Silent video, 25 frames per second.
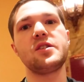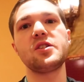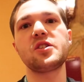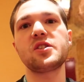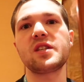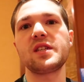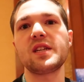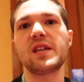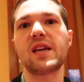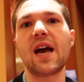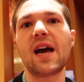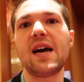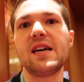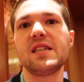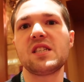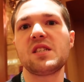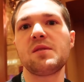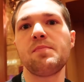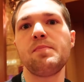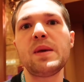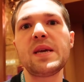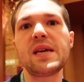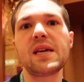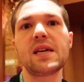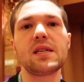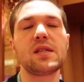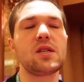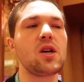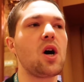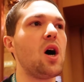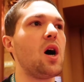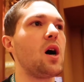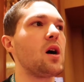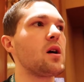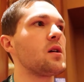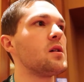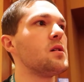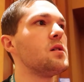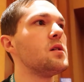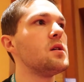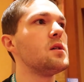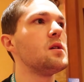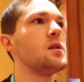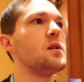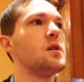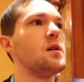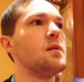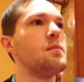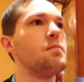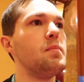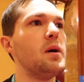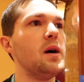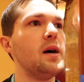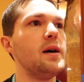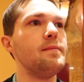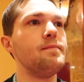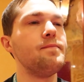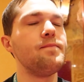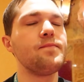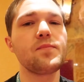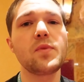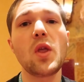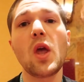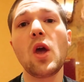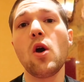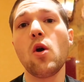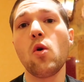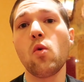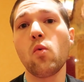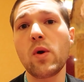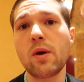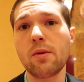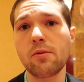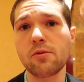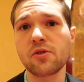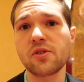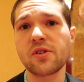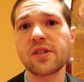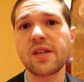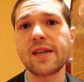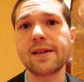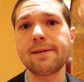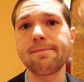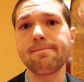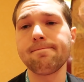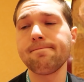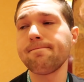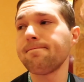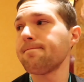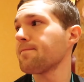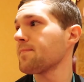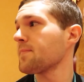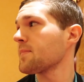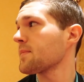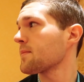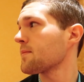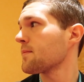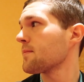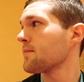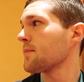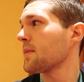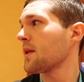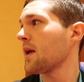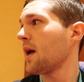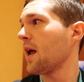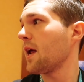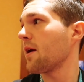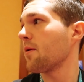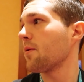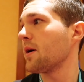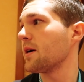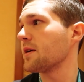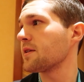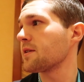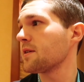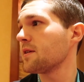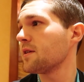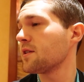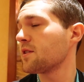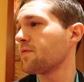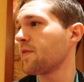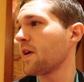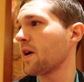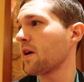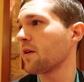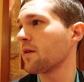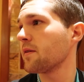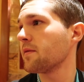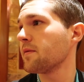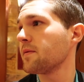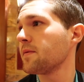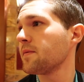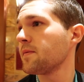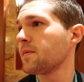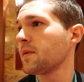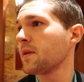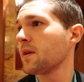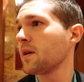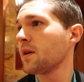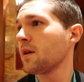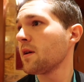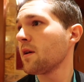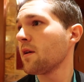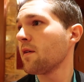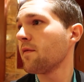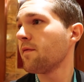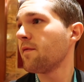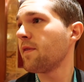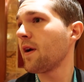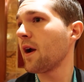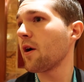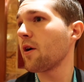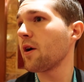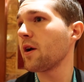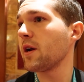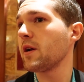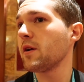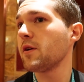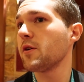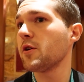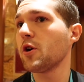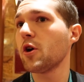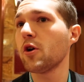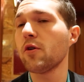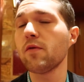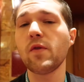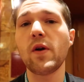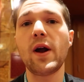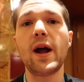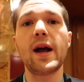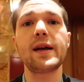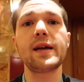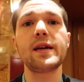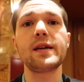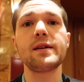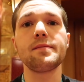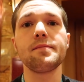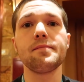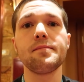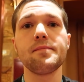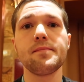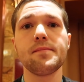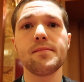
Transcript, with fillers: just can kind of speak and talk, but we will see. Anyways, it's very, very nerve wracking.